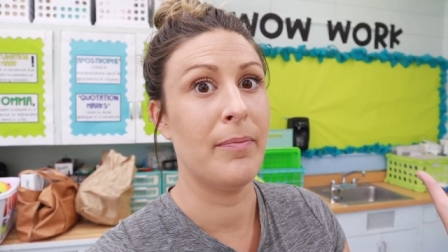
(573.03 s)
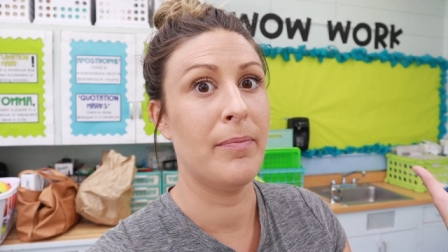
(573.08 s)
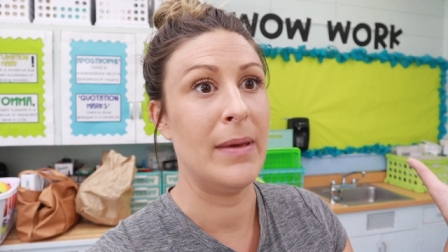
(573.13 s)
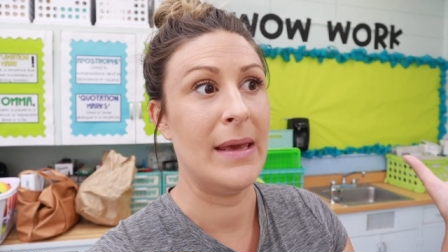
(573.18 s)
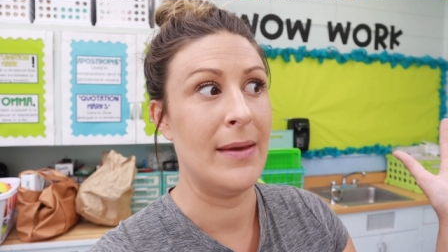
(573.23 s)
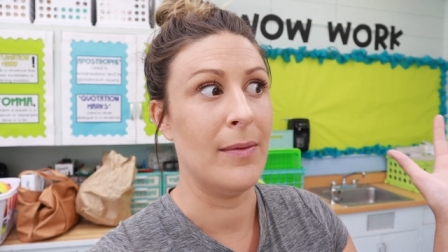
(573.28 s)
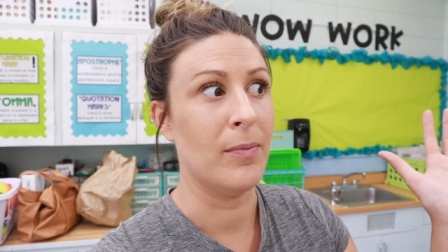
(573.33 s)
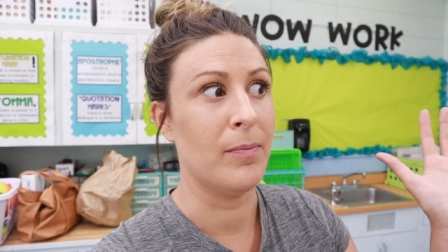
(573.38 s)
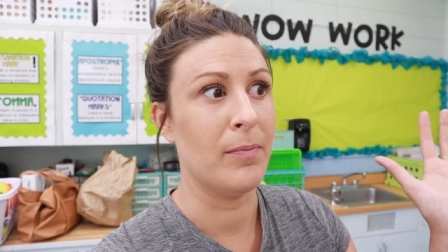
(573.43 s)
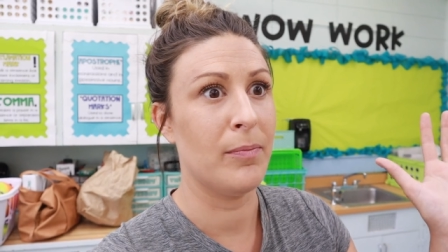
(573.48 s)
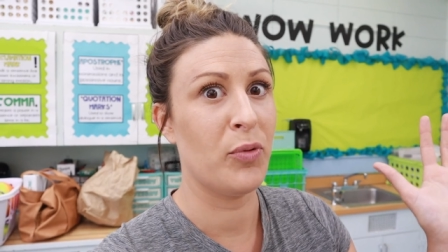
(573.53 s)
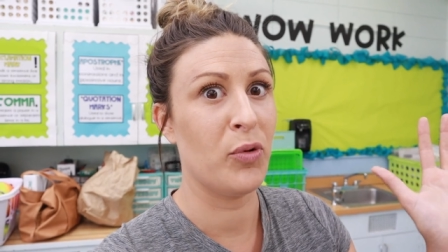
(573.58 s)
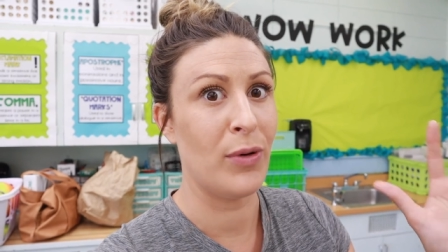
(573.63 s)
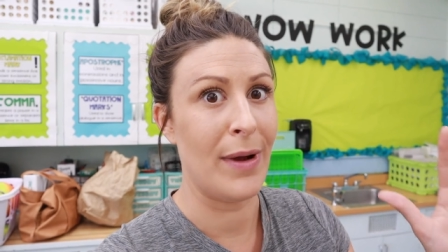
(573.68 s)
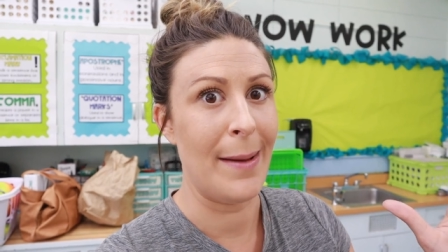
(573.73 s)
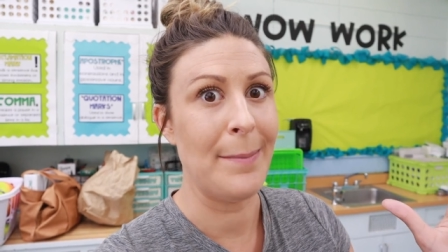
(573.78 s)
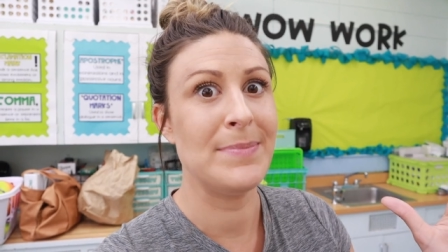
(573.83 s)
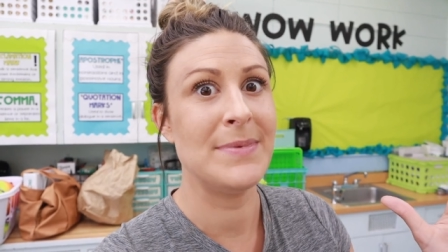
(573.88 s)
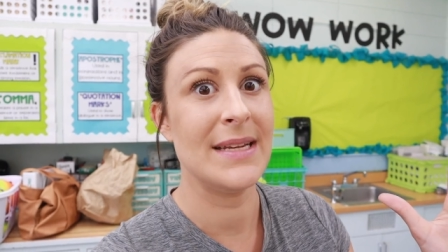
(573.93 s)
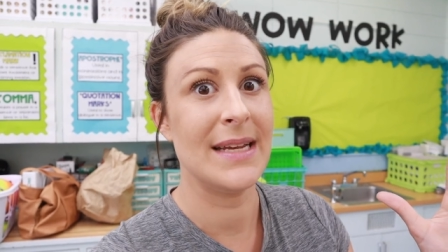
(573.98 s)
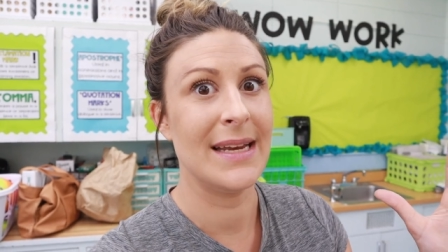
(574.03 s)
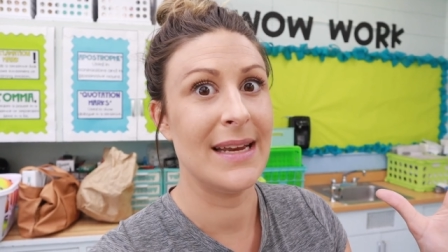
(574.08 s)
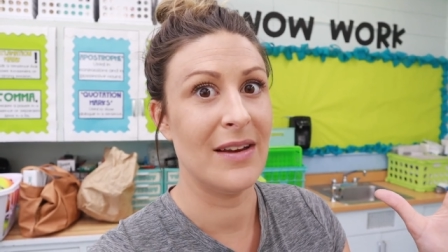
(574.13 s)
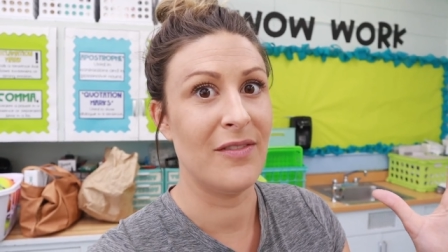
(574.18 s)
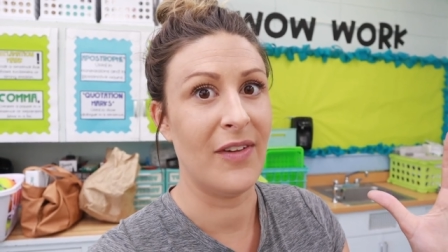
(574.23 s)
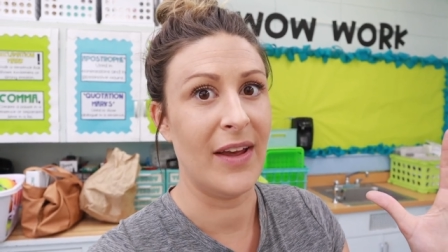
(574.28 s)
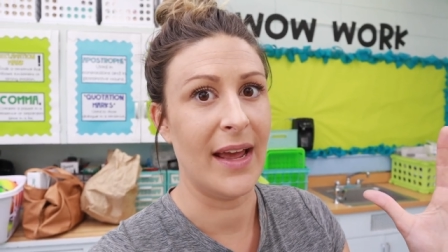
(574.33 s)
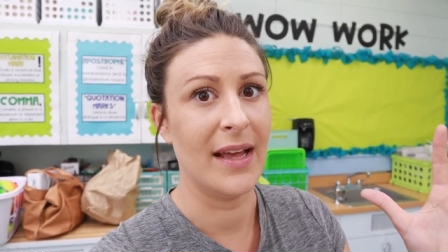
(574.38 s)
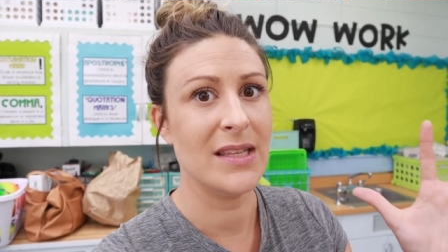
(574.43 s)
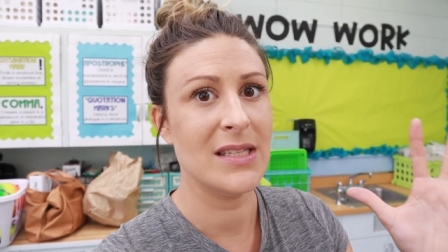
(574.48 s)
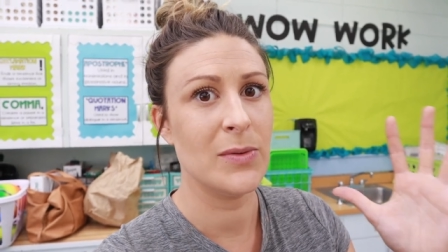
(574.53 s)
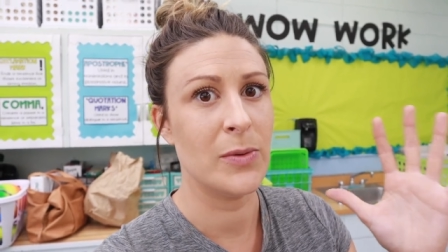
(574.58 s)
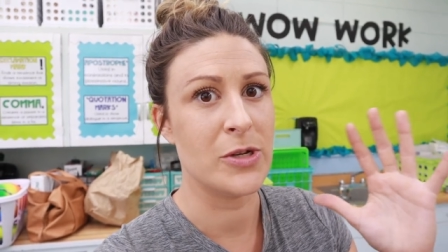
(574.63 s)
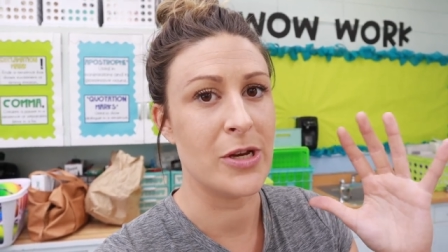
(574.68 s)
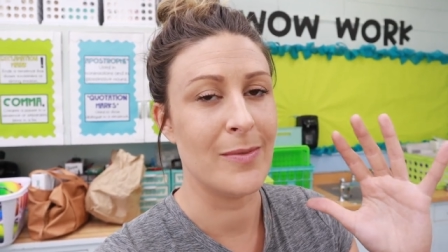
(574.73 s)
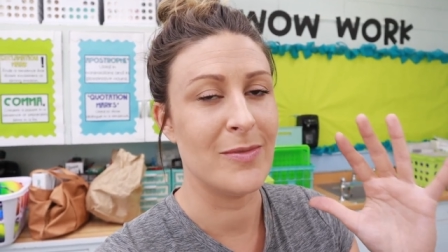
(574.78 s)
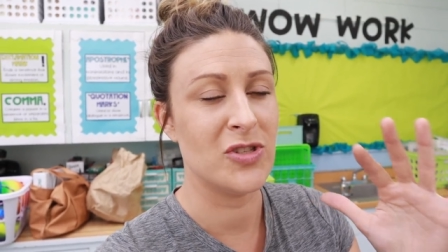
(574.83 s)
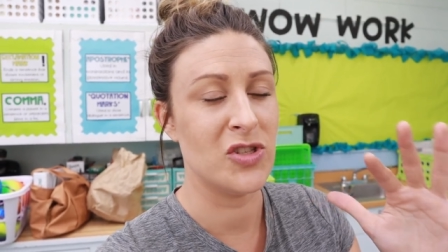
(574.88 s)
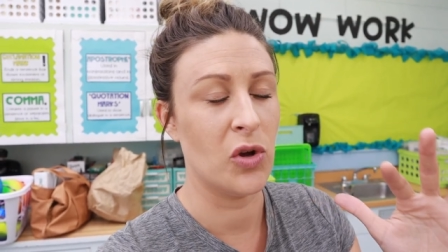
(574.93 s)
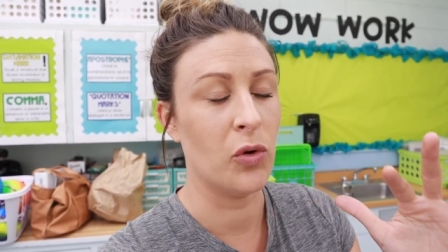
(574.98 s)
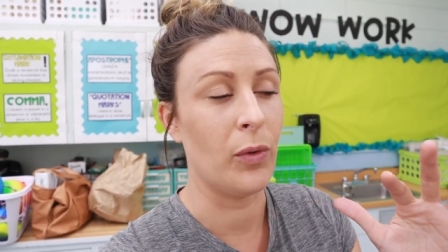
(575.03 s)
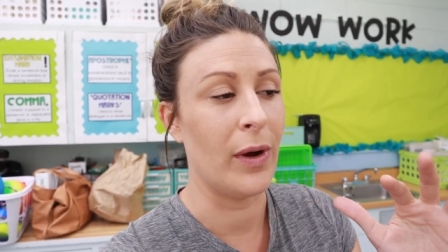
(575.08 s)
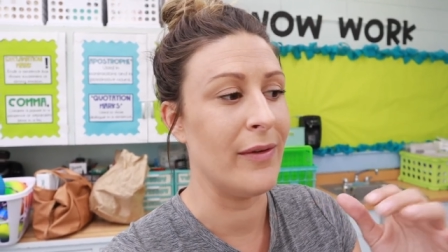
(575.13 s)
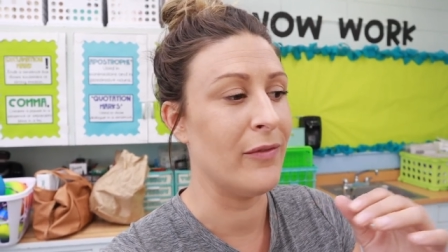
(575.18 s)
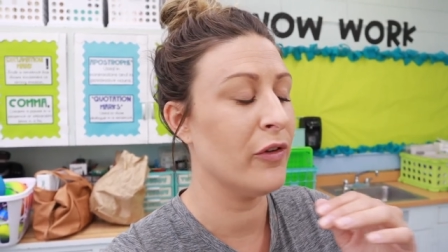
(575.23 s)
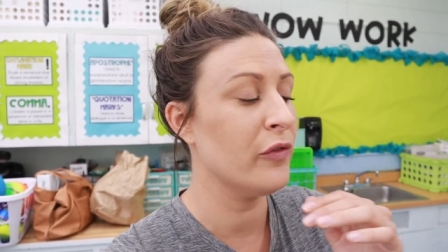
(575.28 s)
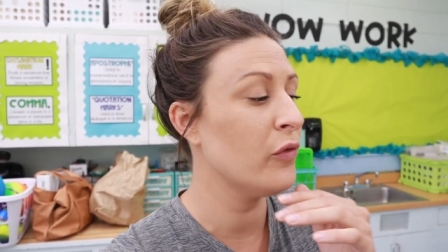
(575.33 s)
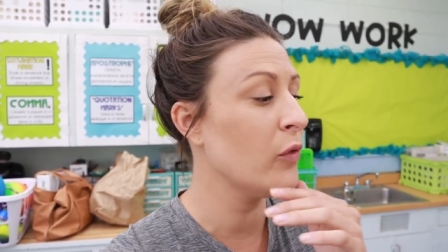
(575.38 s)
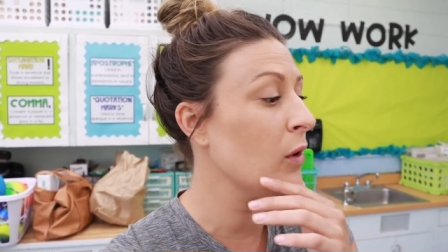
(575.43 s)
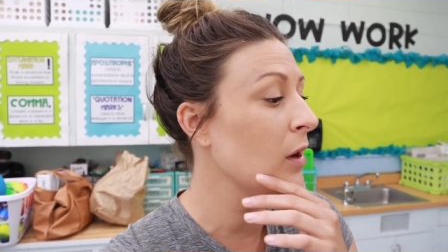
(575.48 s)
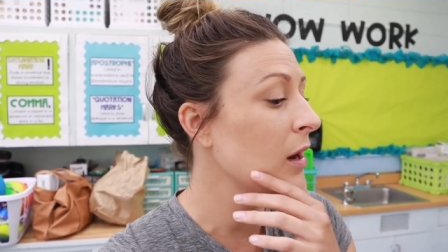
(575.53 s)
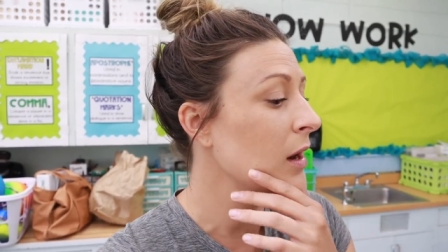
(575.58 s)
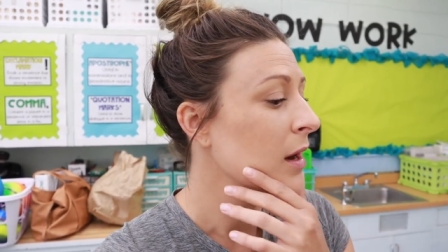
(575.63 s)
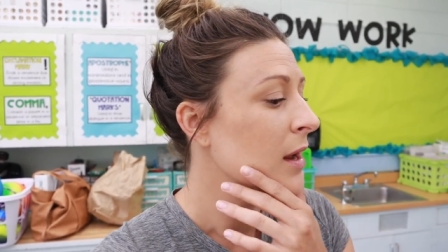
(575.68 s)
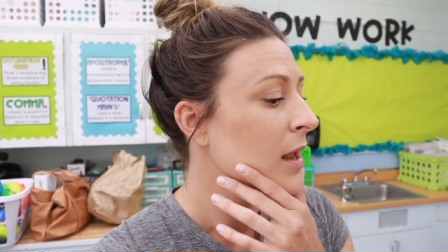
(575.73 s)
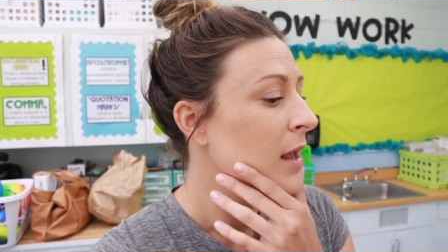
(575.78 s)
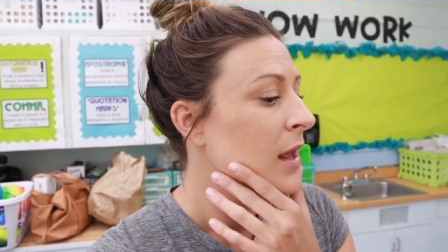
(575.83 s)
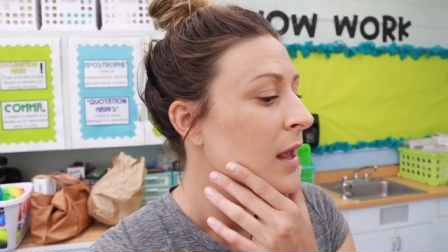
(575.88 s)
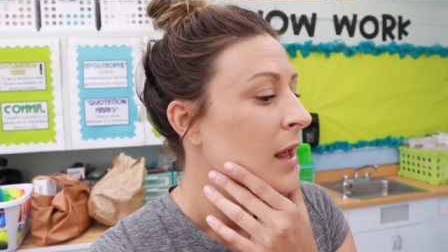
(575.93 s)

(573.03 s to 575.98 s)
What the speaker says: be prepped in advance, which I'm so grateful for,